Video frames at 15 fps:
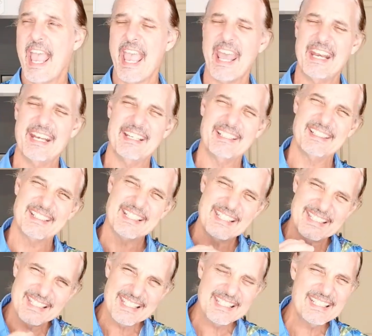And
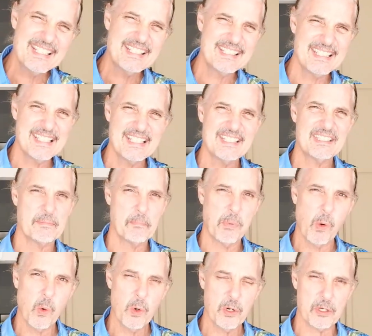consistency is
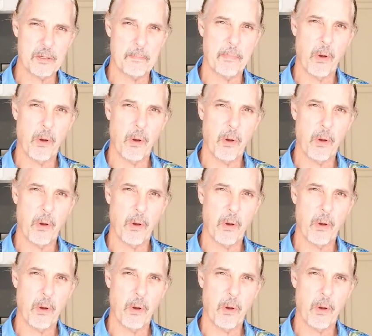important,